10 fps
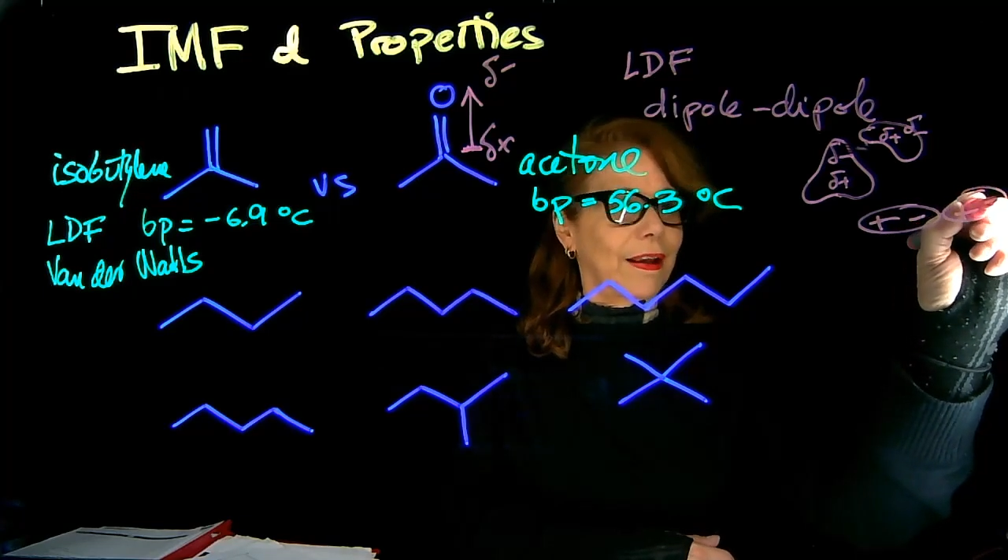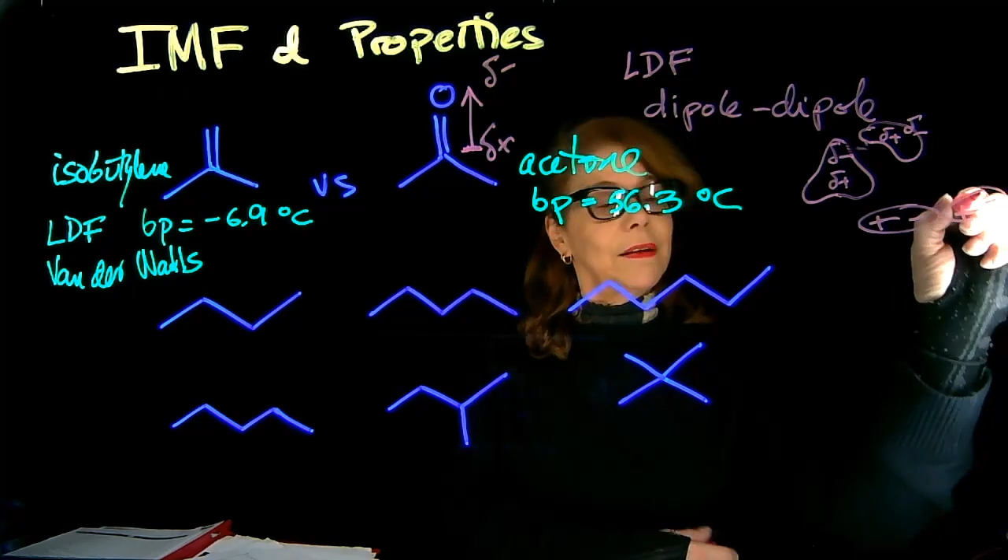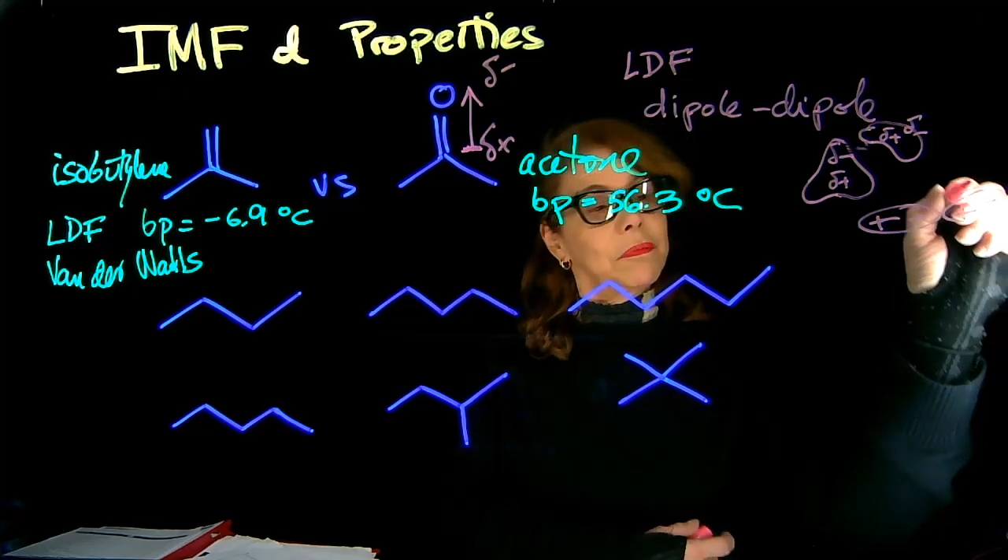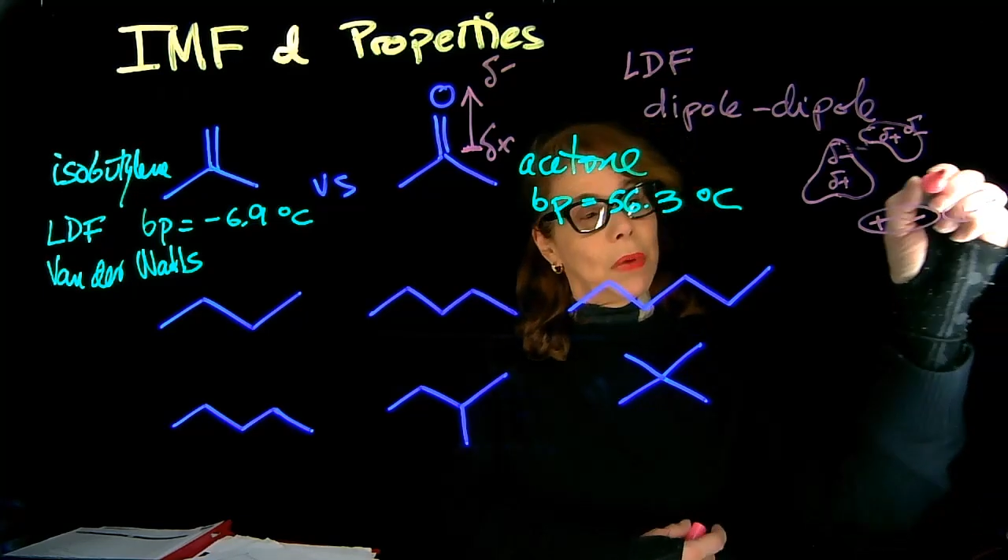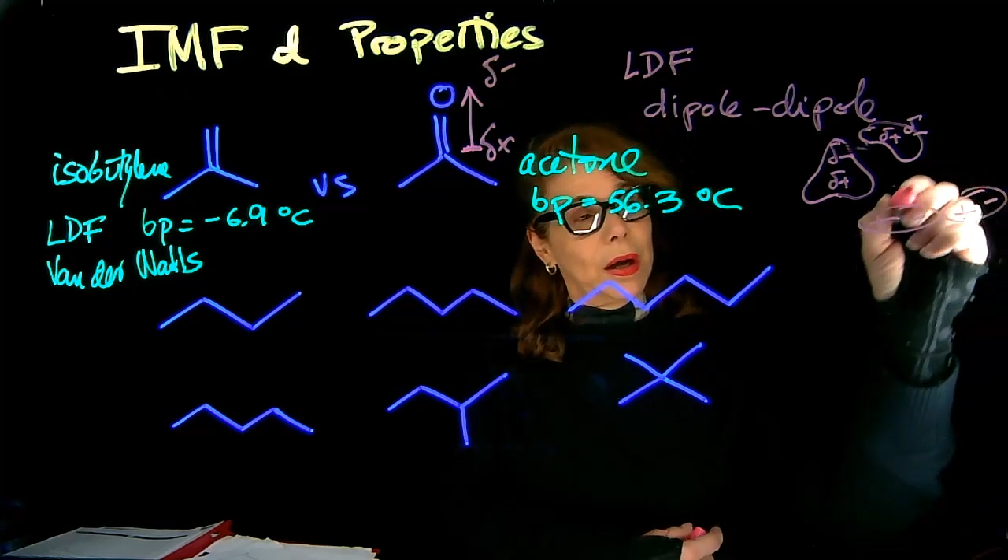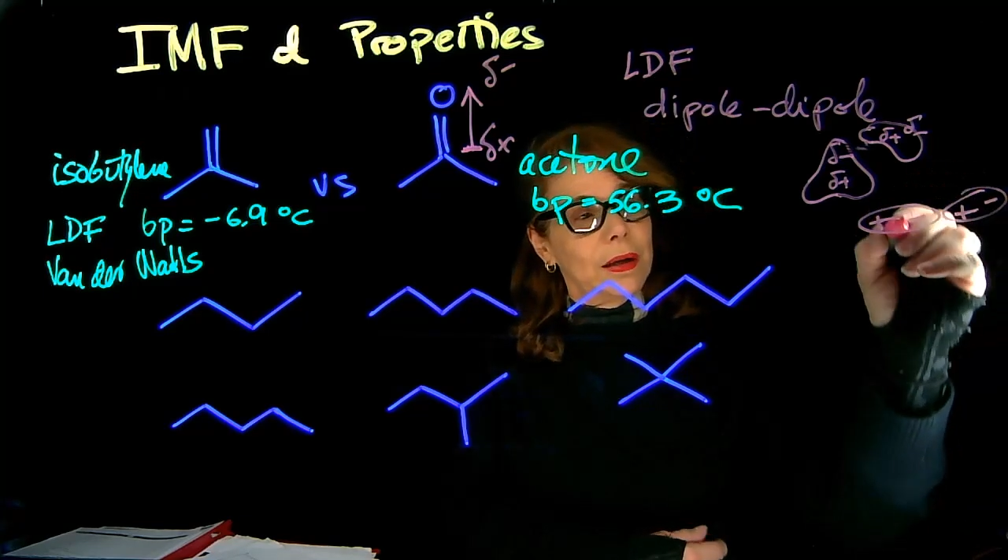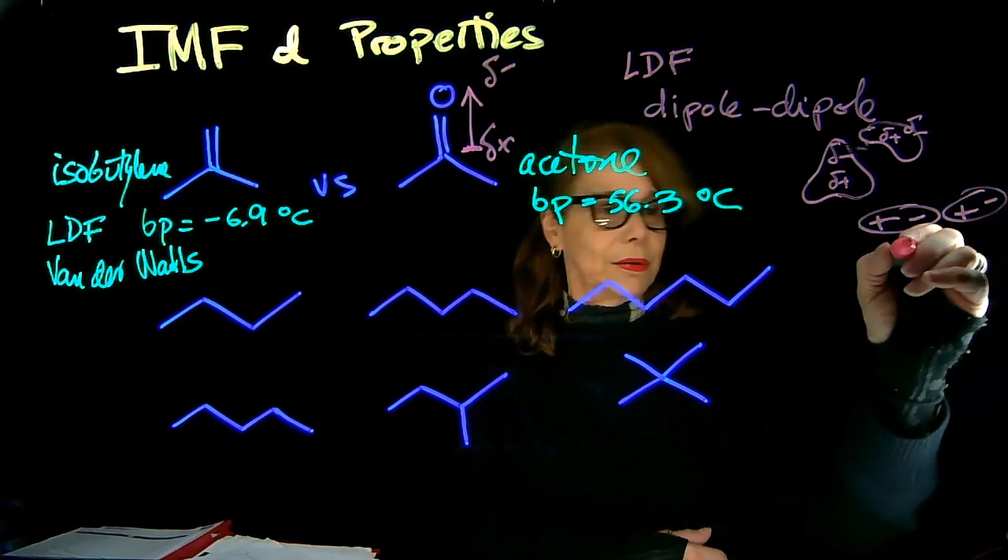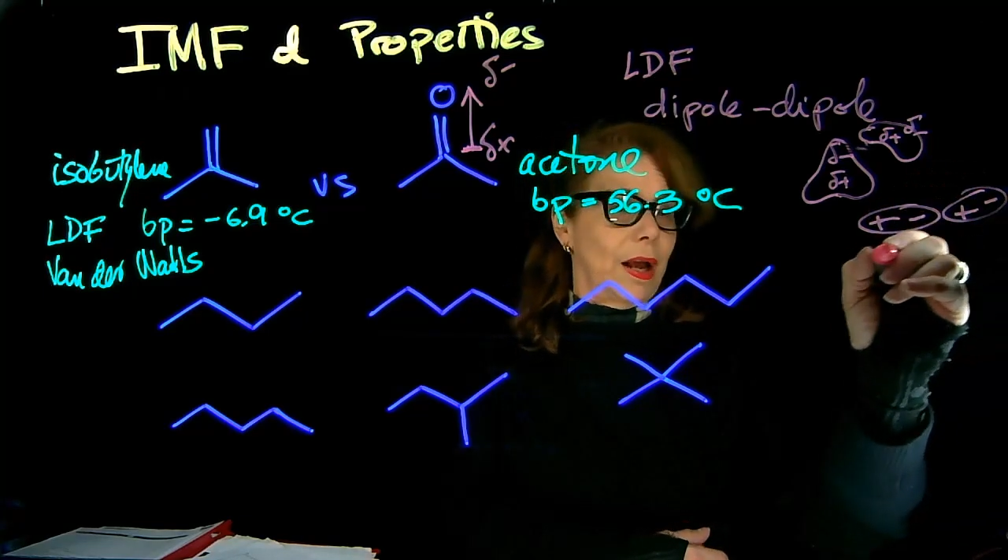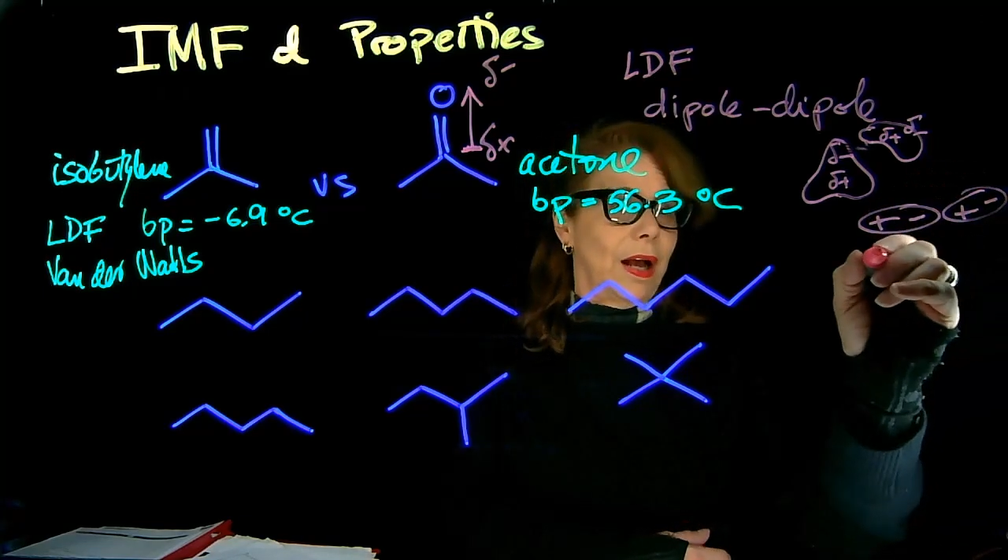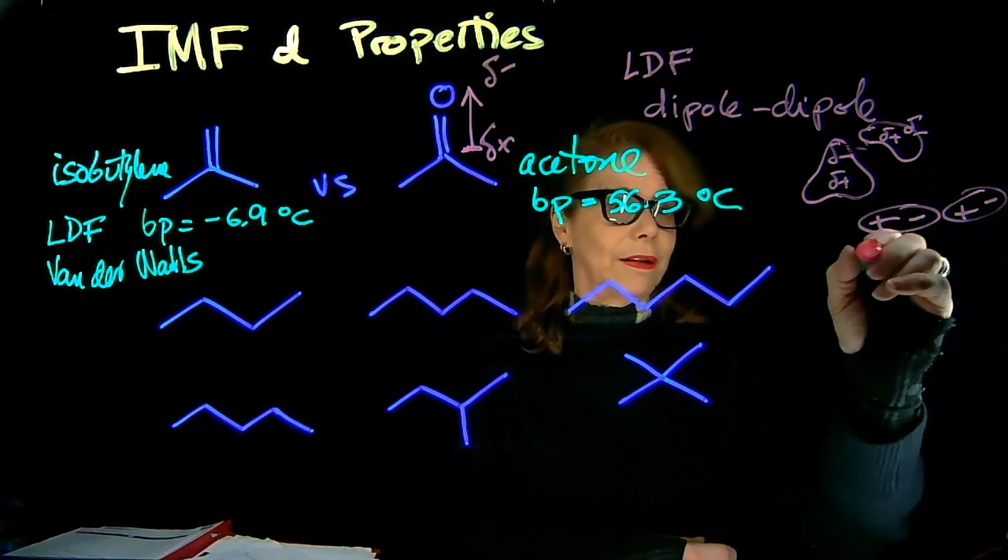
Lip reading: back as